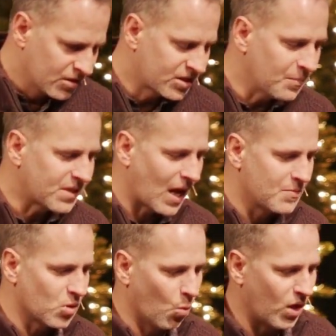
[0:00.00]

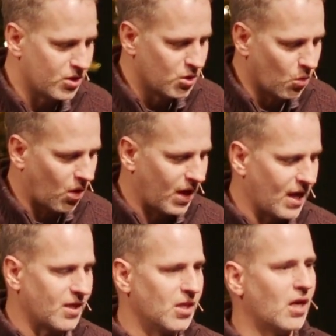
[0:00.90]
Sometimes when you are
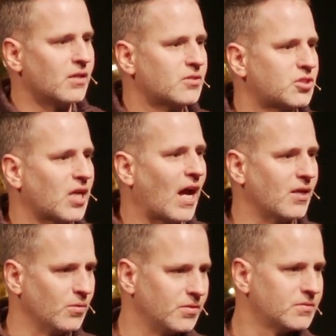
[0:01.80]
a young
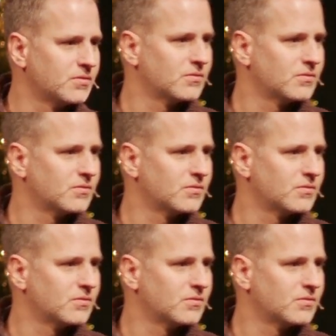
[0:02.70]
child,